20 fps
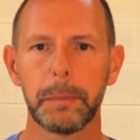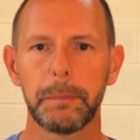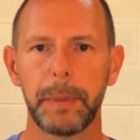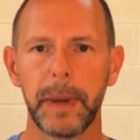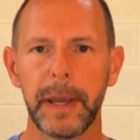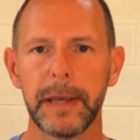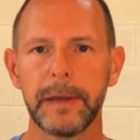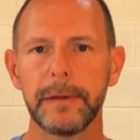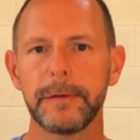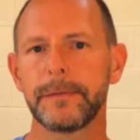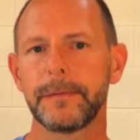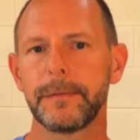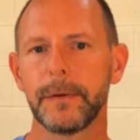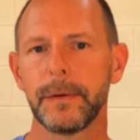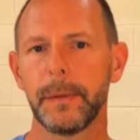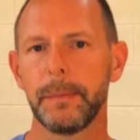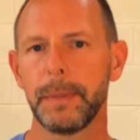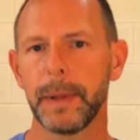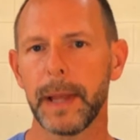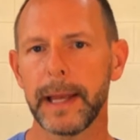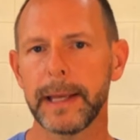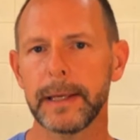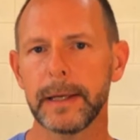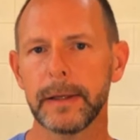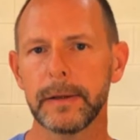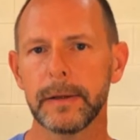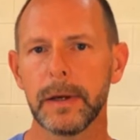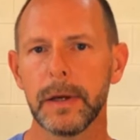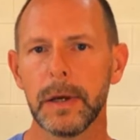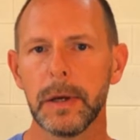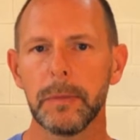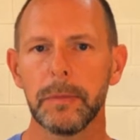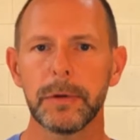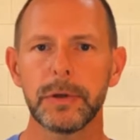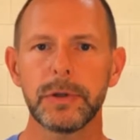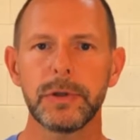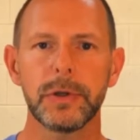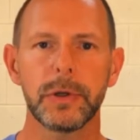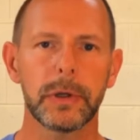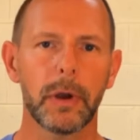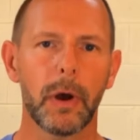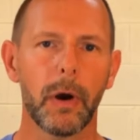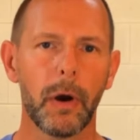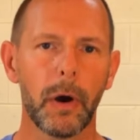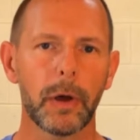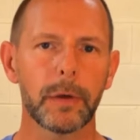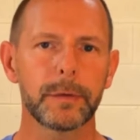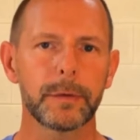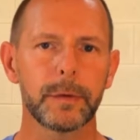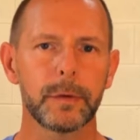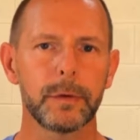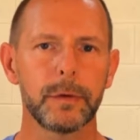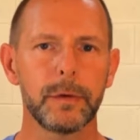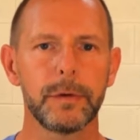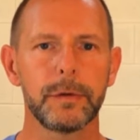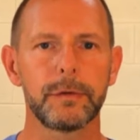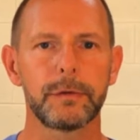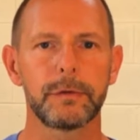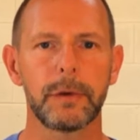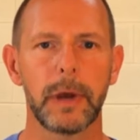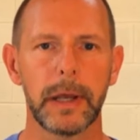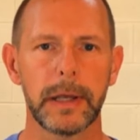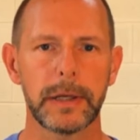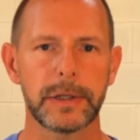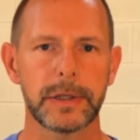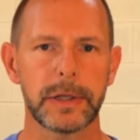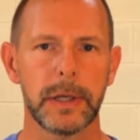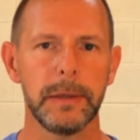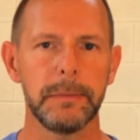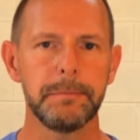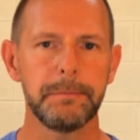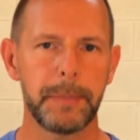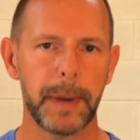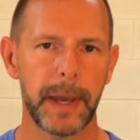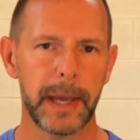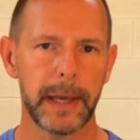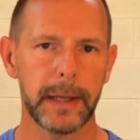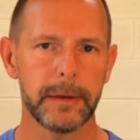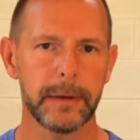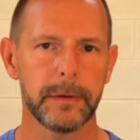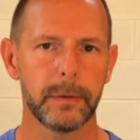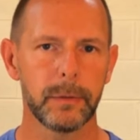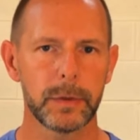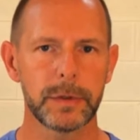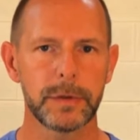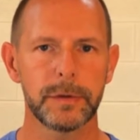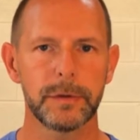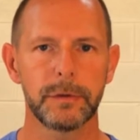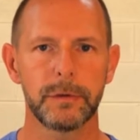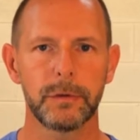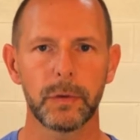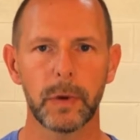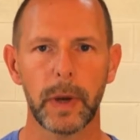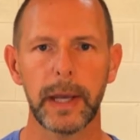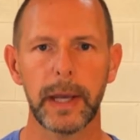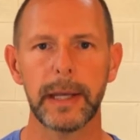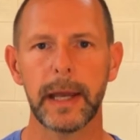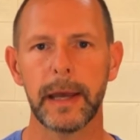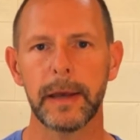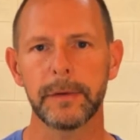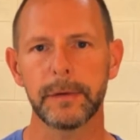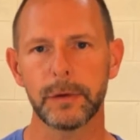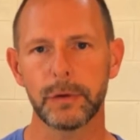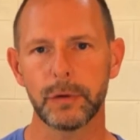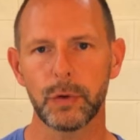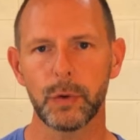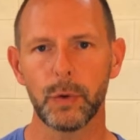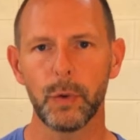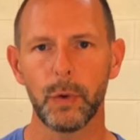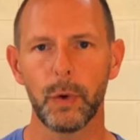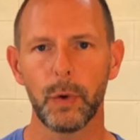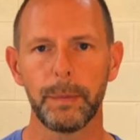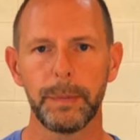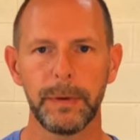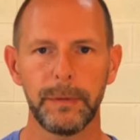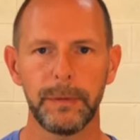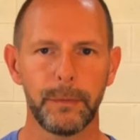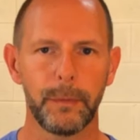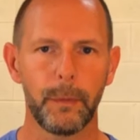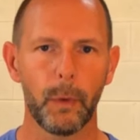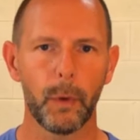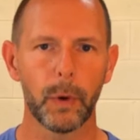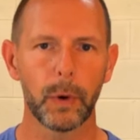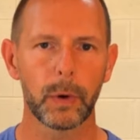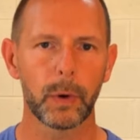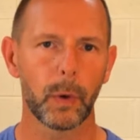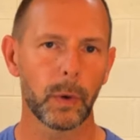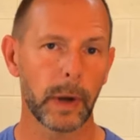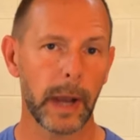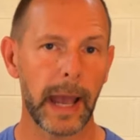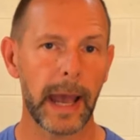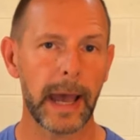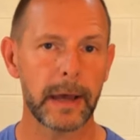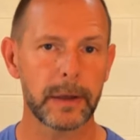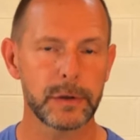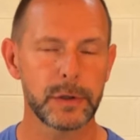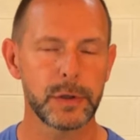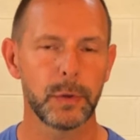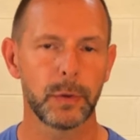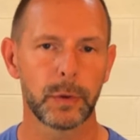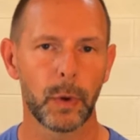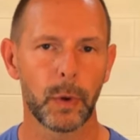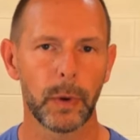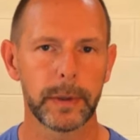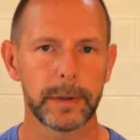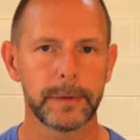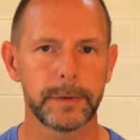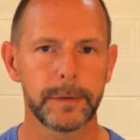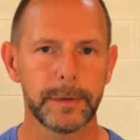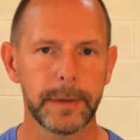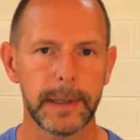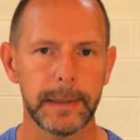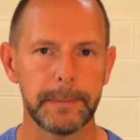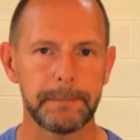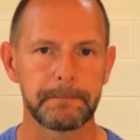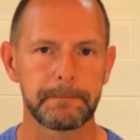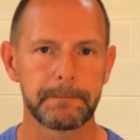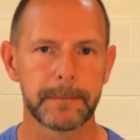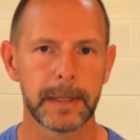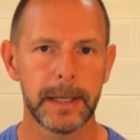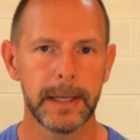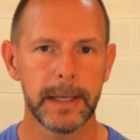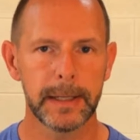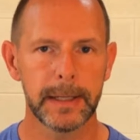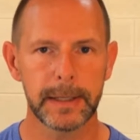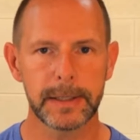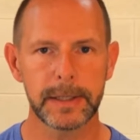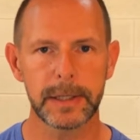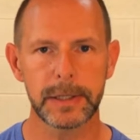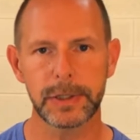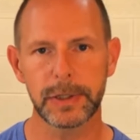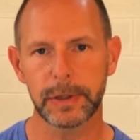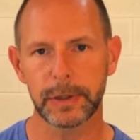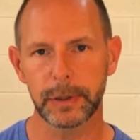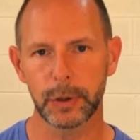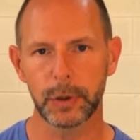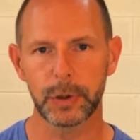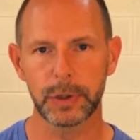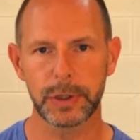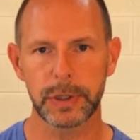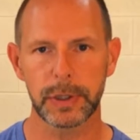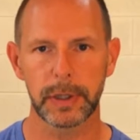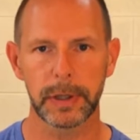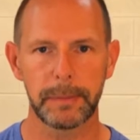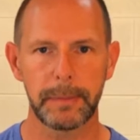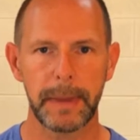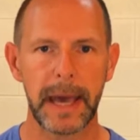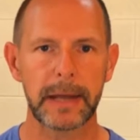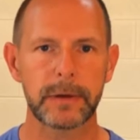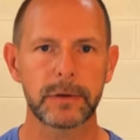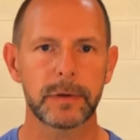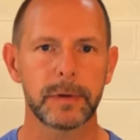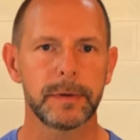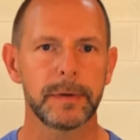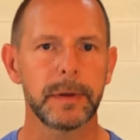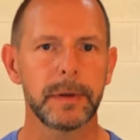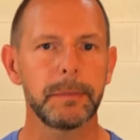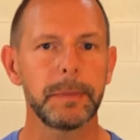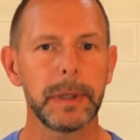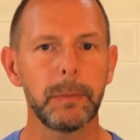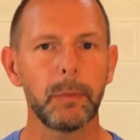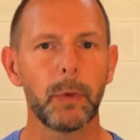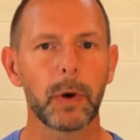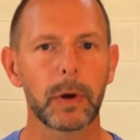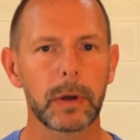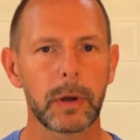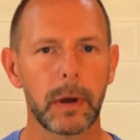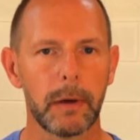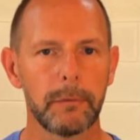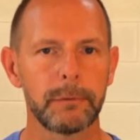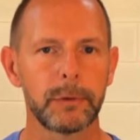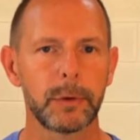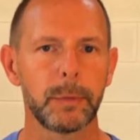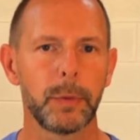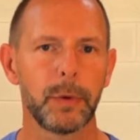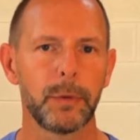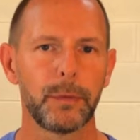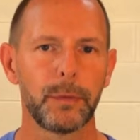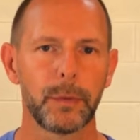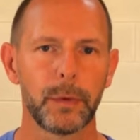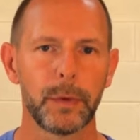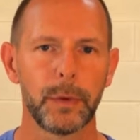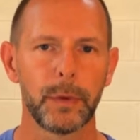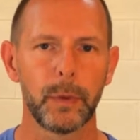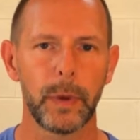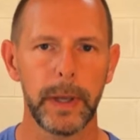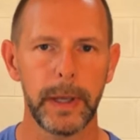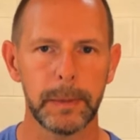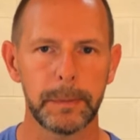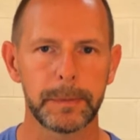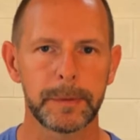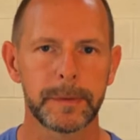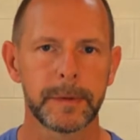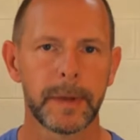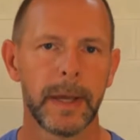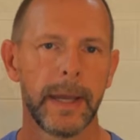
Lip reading: base for the blanket, but you can also do the stretch in bed, which is great as a tool before or as you are going to sleep. In addition, the cushion of the mattress can be more comfortable for the hips